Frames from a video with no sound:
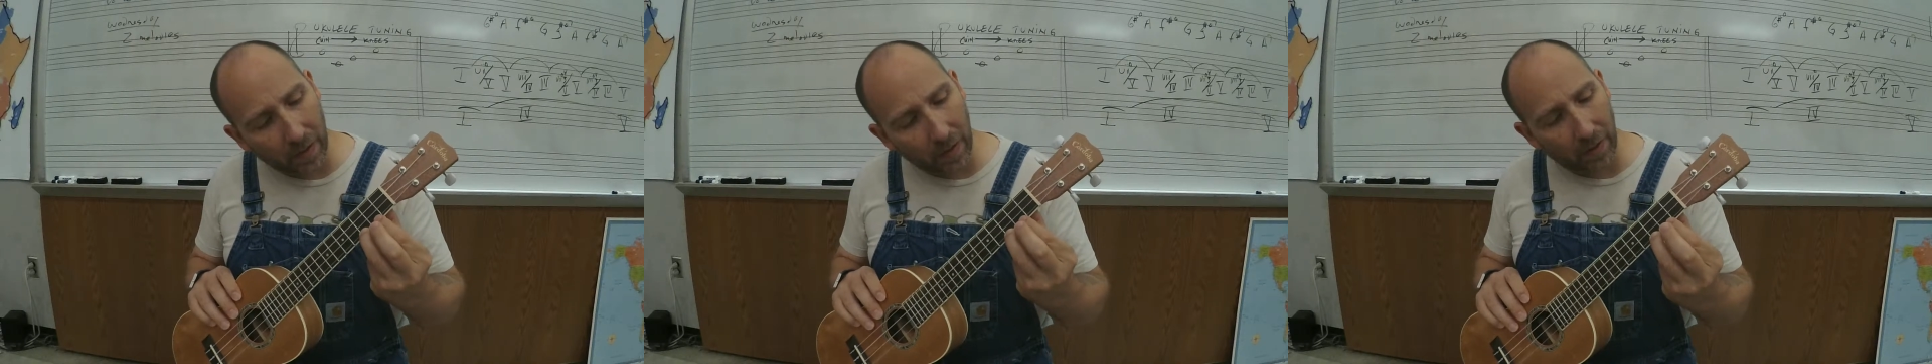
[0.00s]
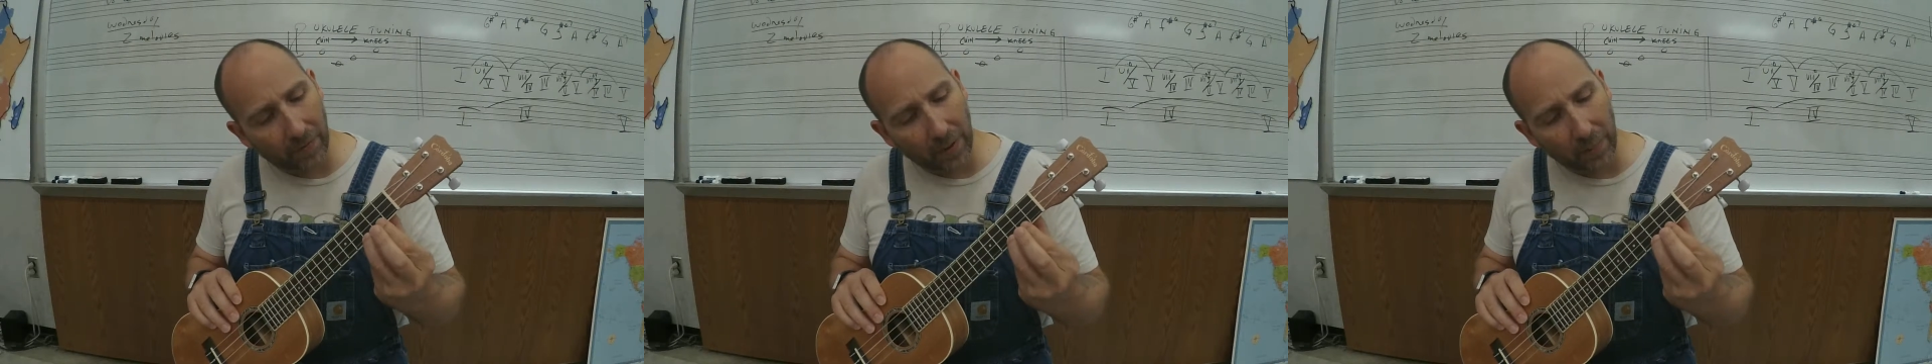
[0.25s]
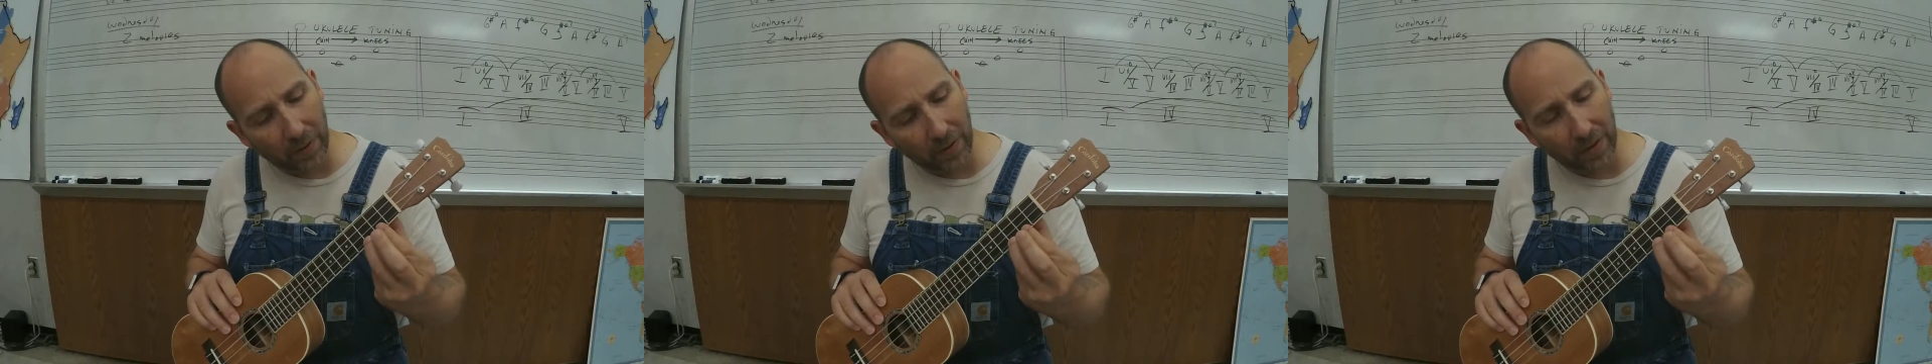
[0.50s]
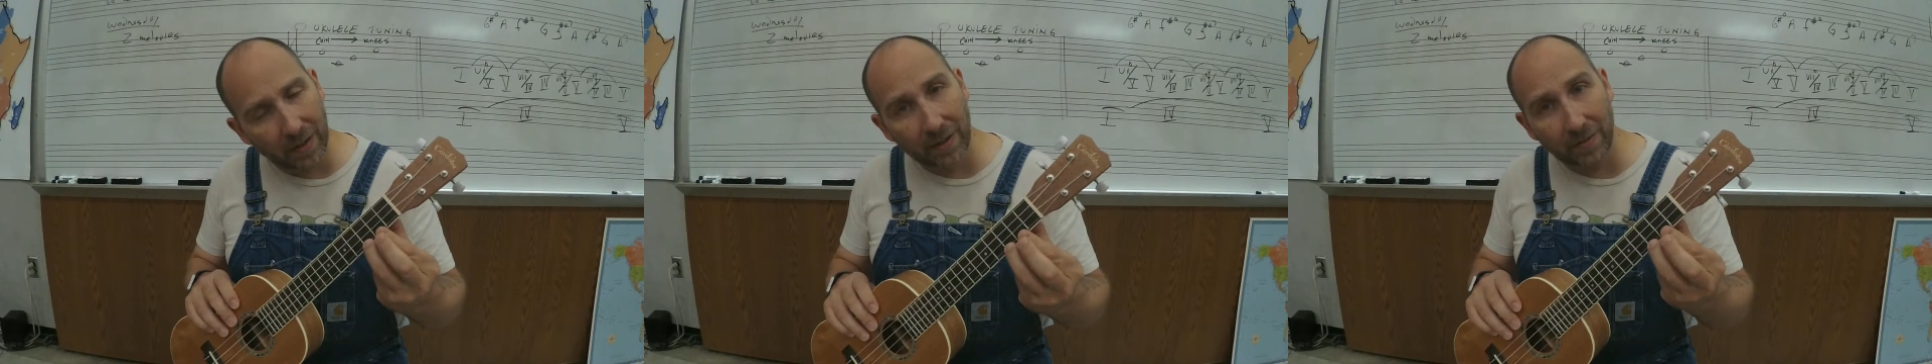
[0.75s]
if I
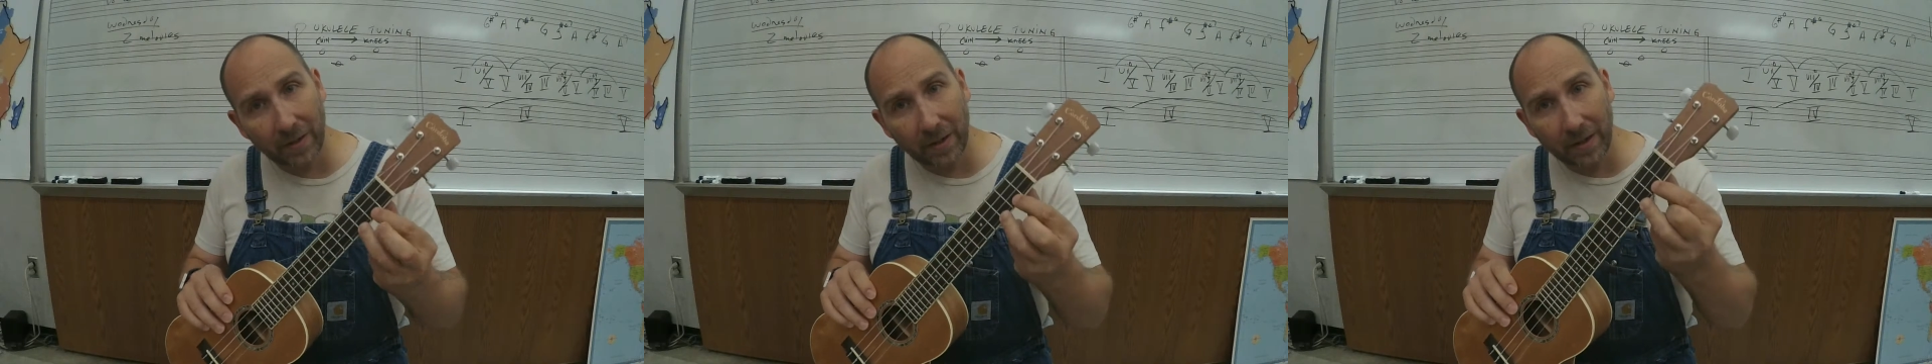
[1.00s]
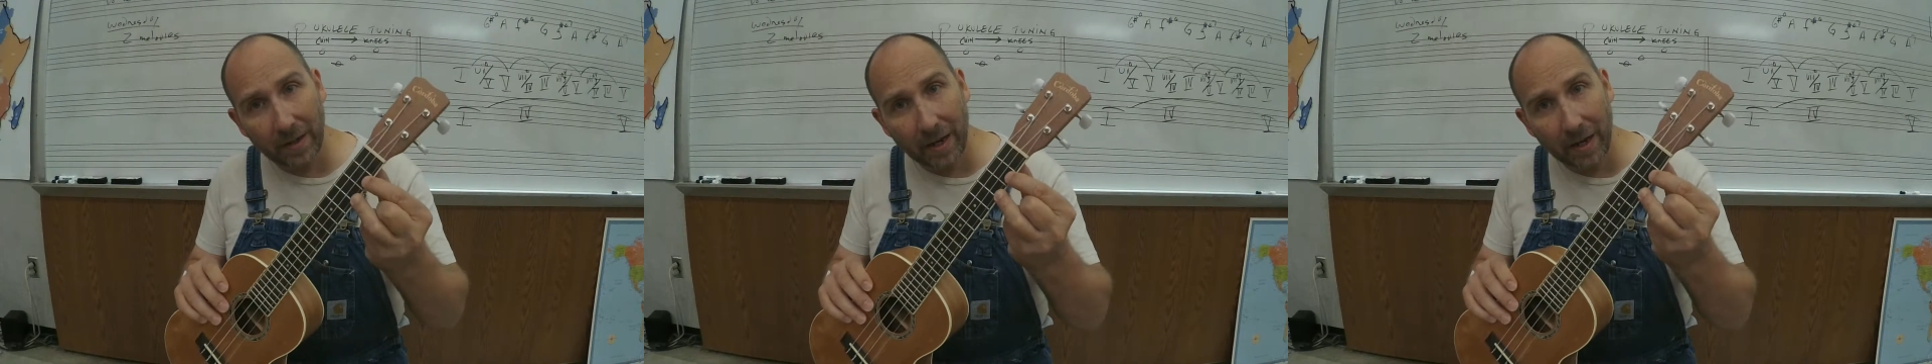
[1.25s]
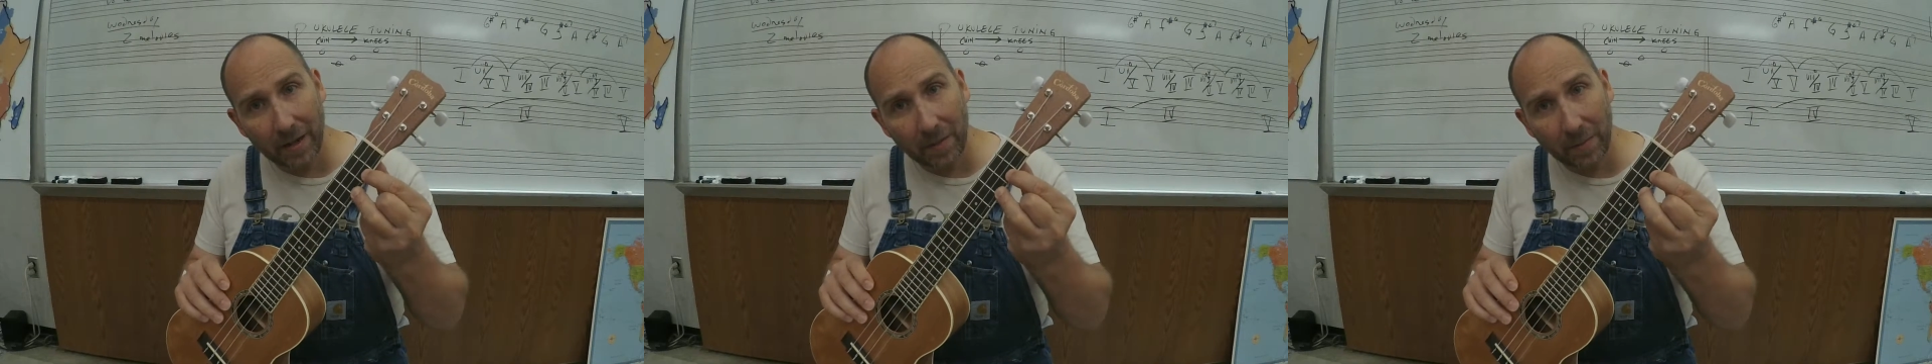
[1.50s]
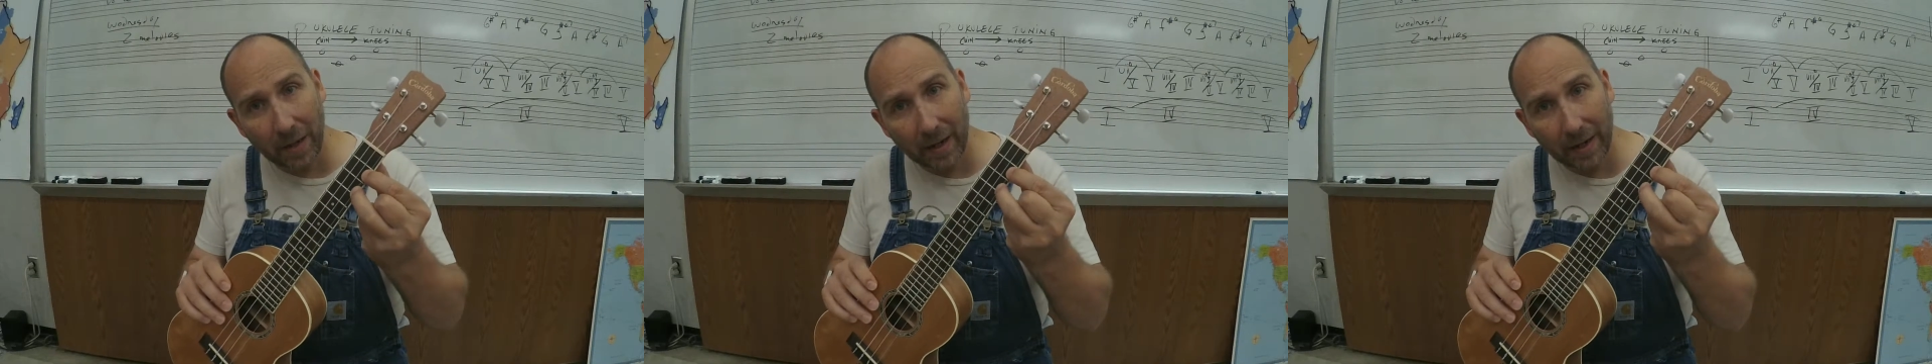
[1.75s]
put this finger down
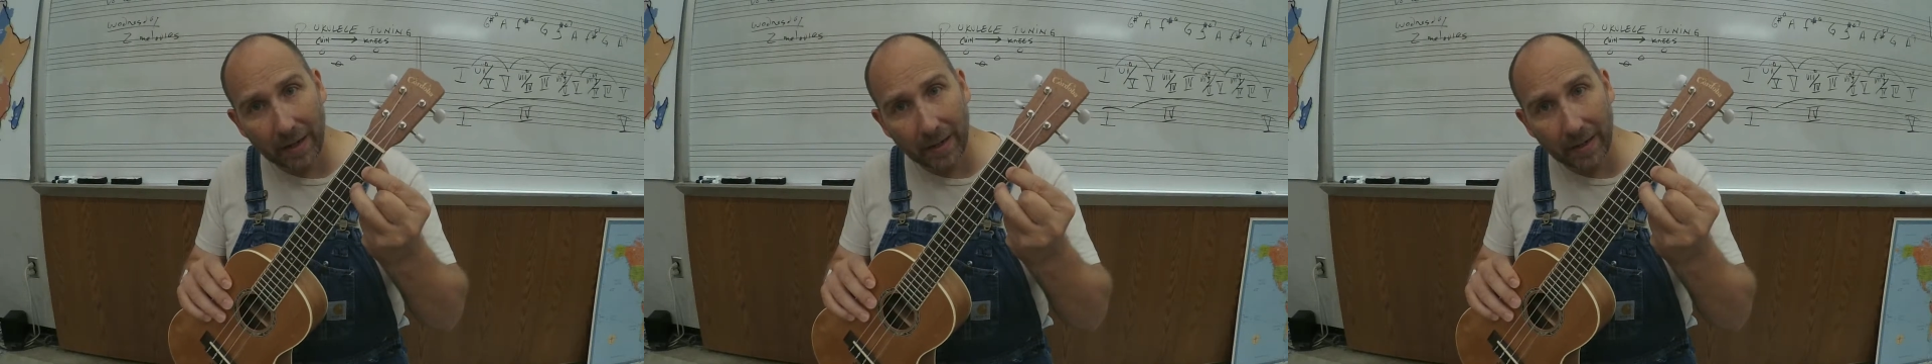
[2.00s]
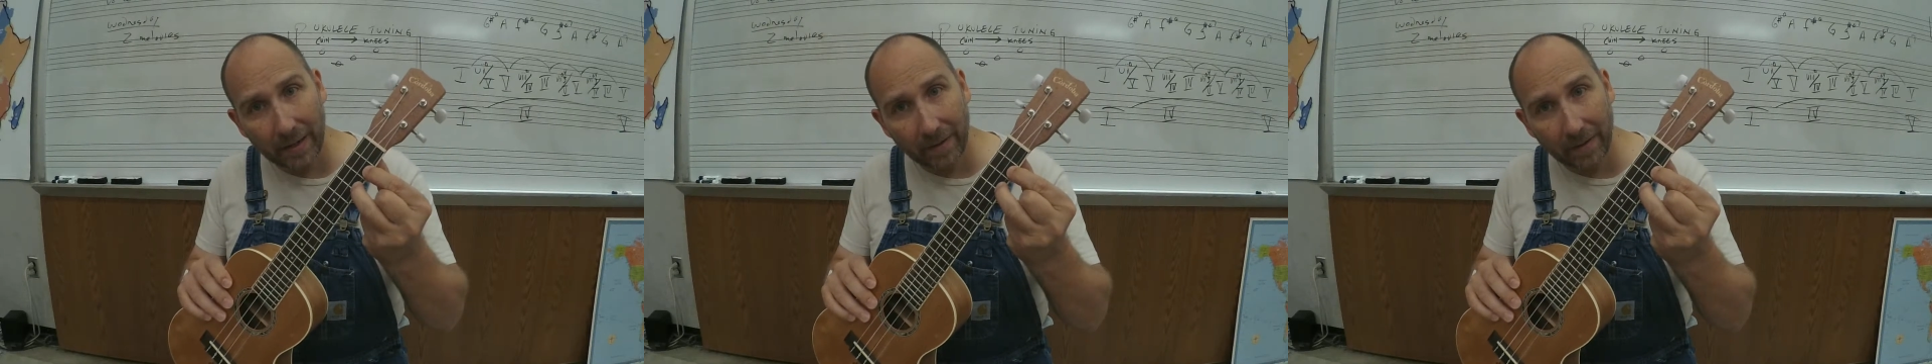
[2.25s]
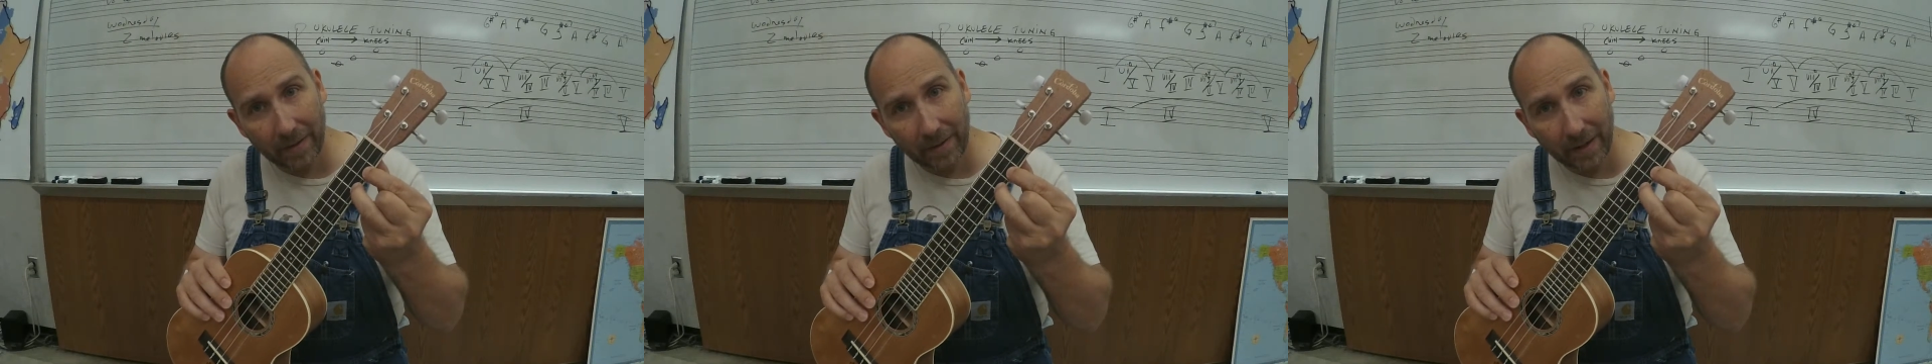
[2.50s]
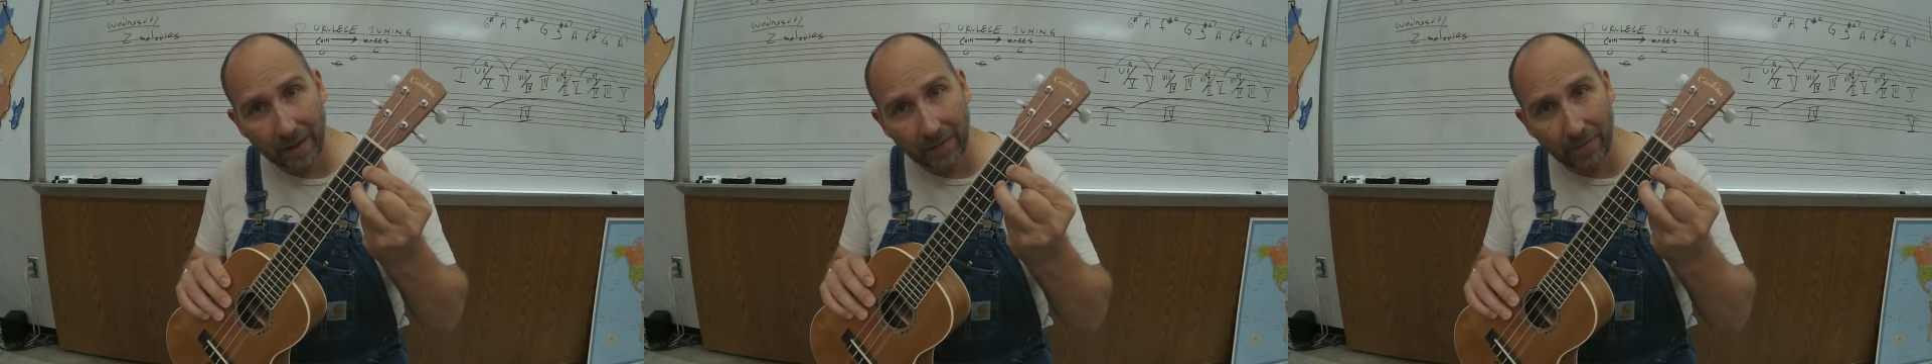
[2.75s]
behind it on the
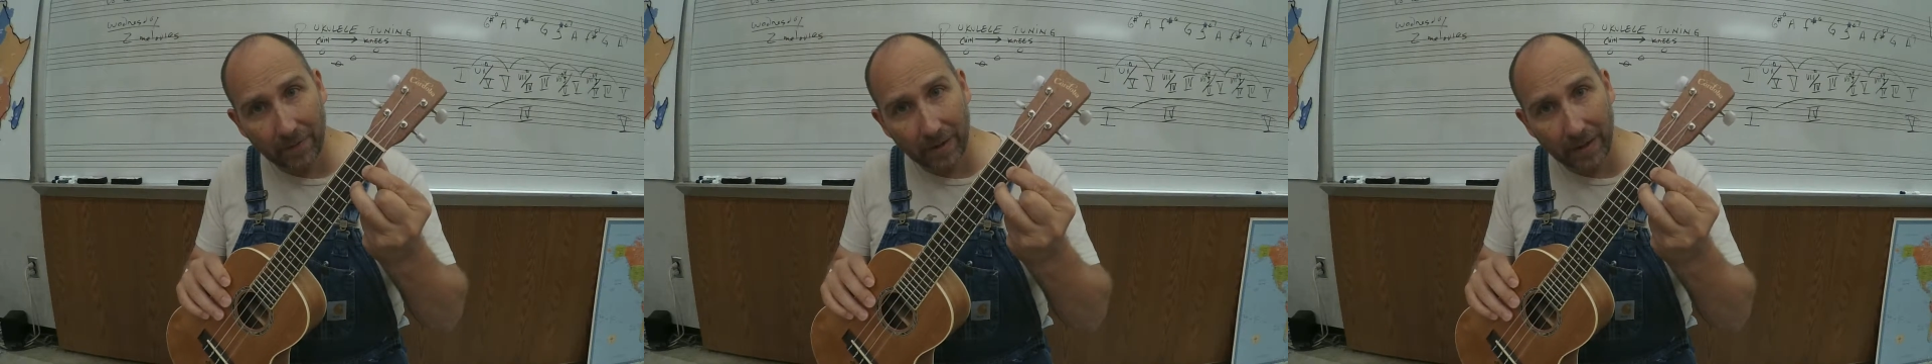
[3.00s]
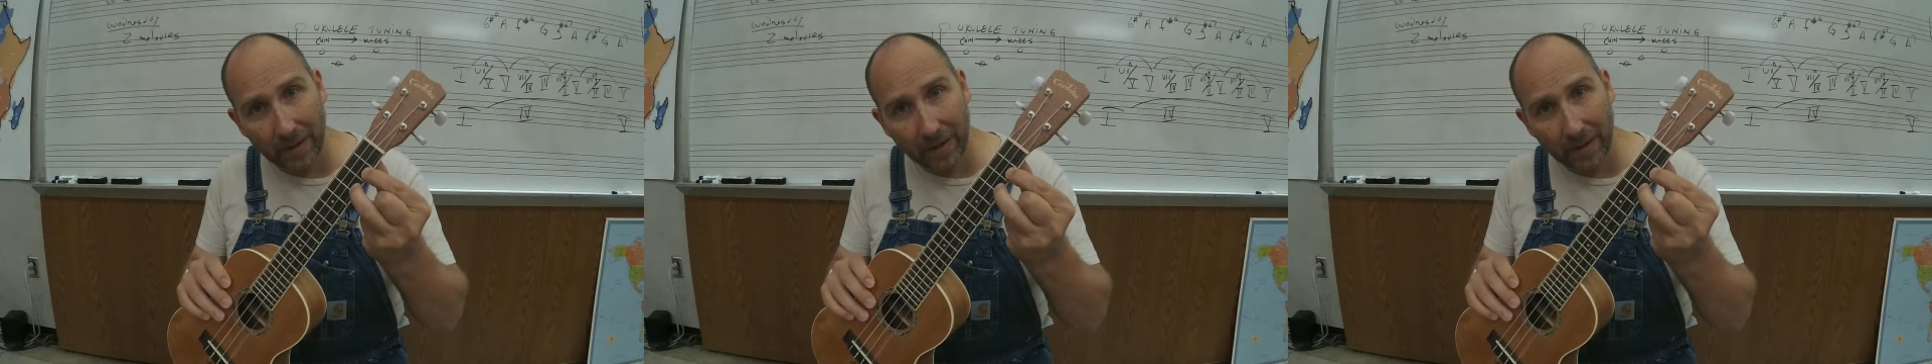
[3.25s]
second fret,